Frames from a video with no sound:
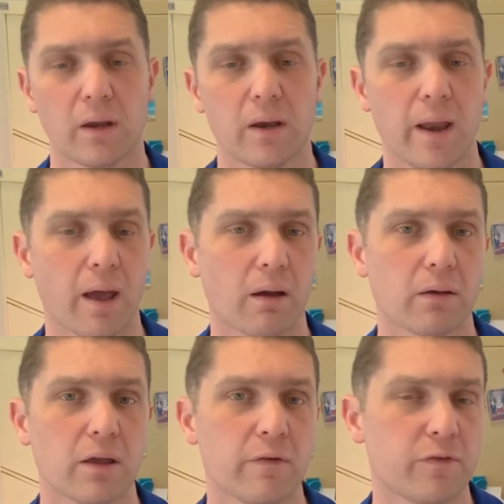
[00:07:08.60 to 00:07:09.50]
Now,
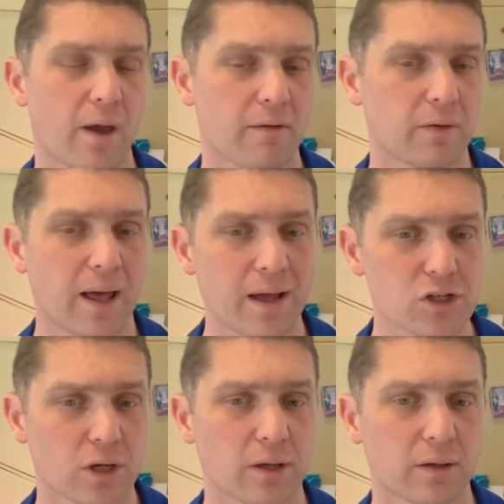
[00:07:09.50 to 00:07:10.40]
if you have
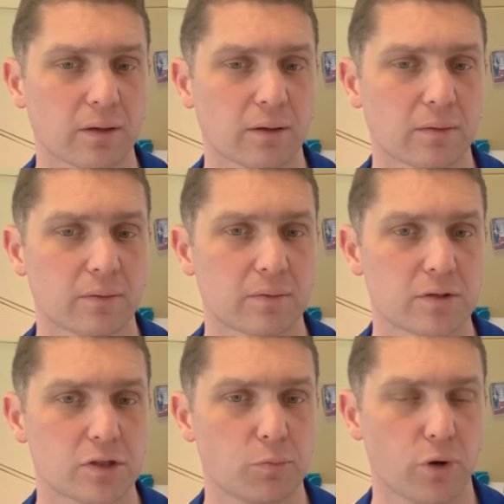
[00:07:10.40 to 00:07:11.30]
larger
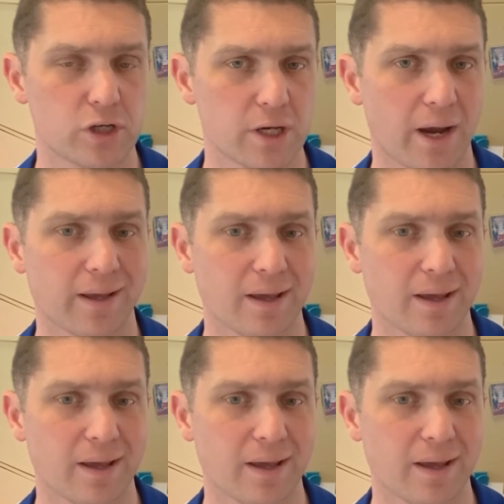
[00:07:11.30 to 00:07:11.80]
depreciating